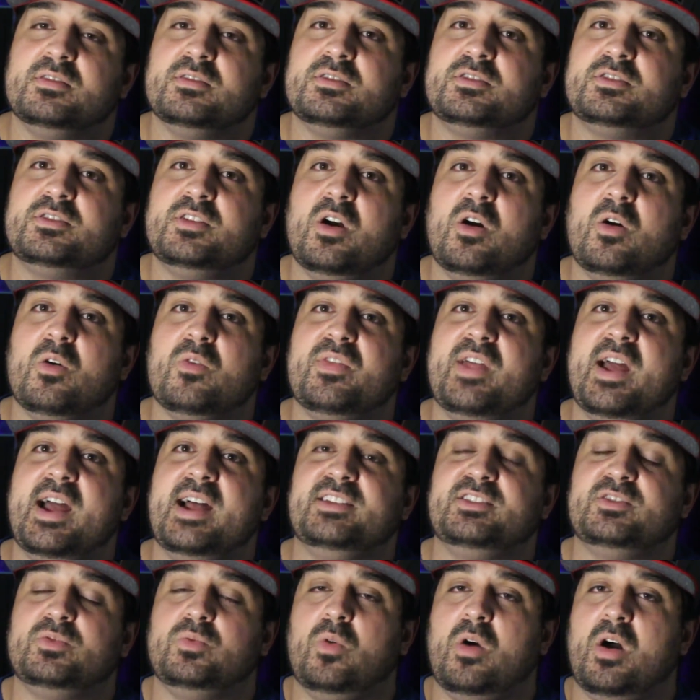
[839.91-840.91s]
So
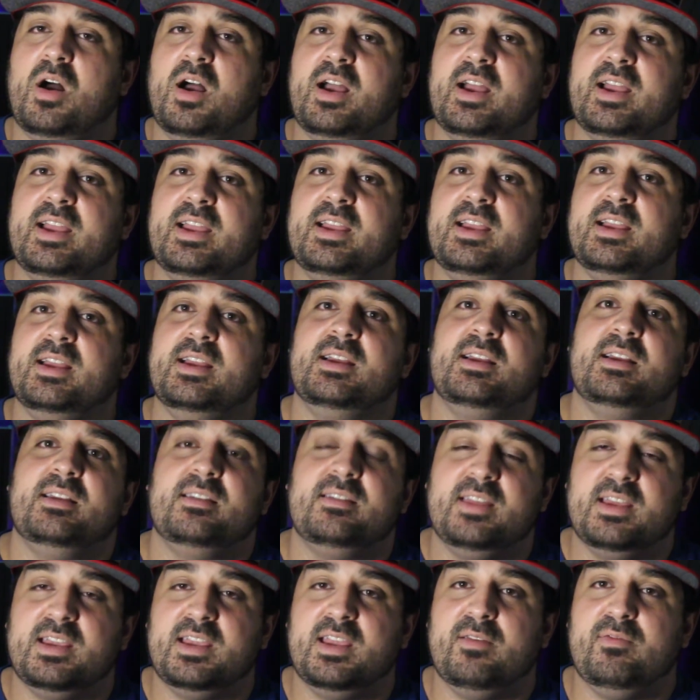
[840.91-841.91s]
that's why
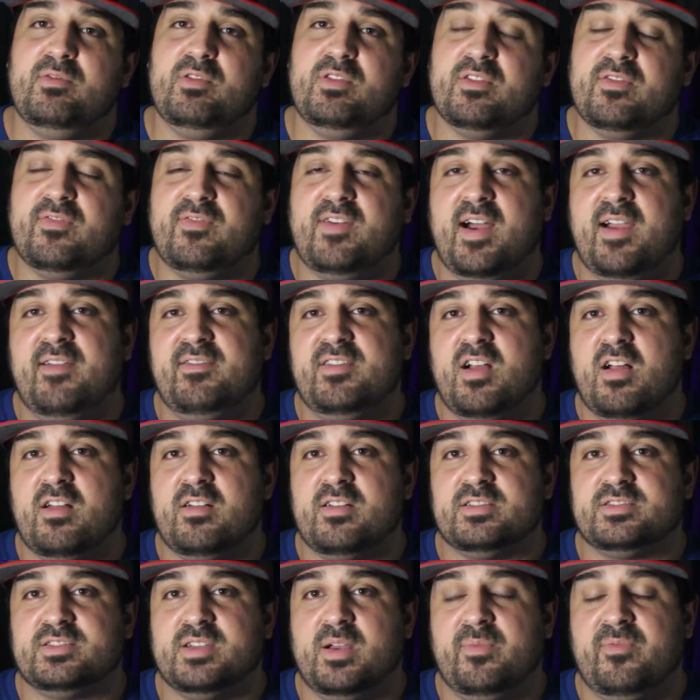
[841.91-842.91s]
they give you the
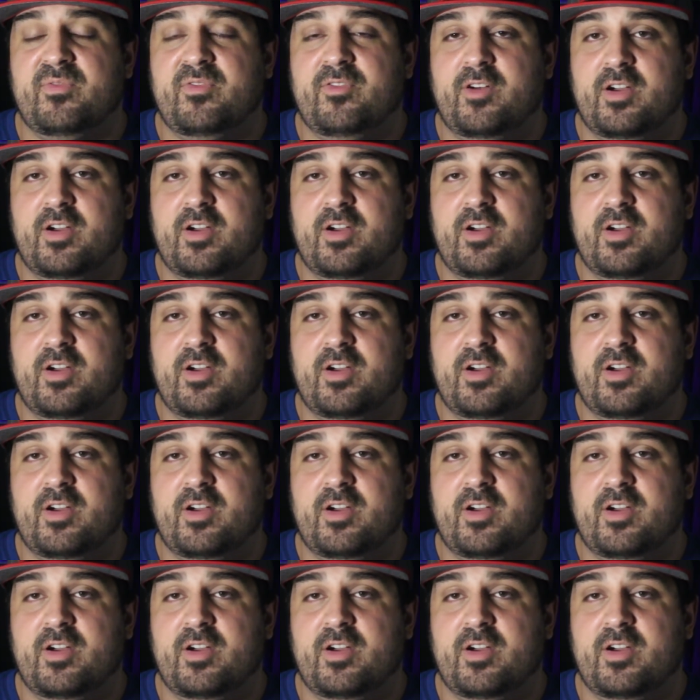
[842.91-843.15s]
$5 up